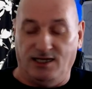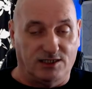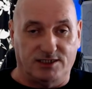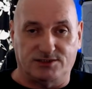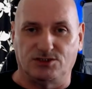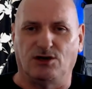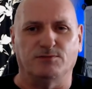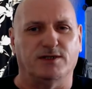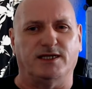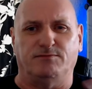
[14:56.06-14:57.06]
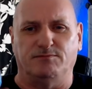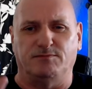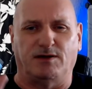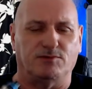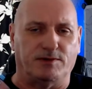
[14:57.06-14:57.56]
It's normally
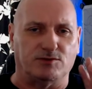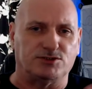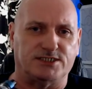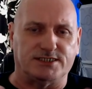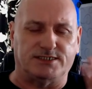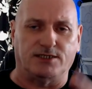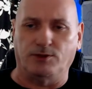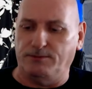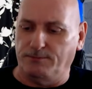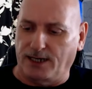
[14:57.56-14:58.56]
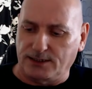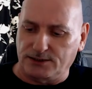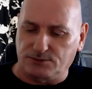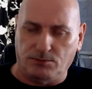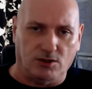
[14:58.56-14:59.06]
around about 60 quid mark
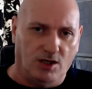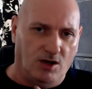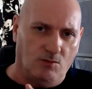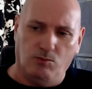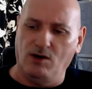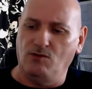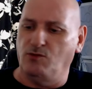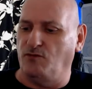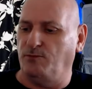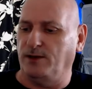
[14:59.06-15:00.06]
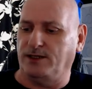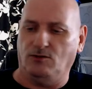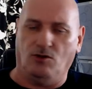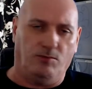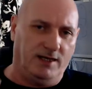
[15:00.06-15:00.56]
this mod. Well worth picking
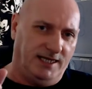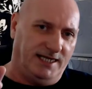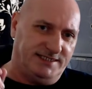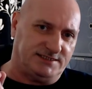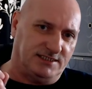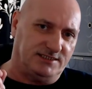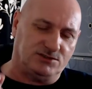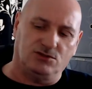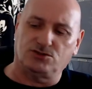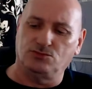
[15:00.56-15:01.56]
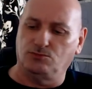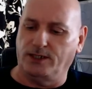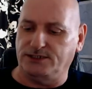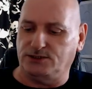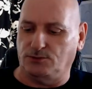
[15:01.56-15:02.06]
up. It's It's got some
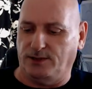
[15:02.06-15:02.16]
weight to it,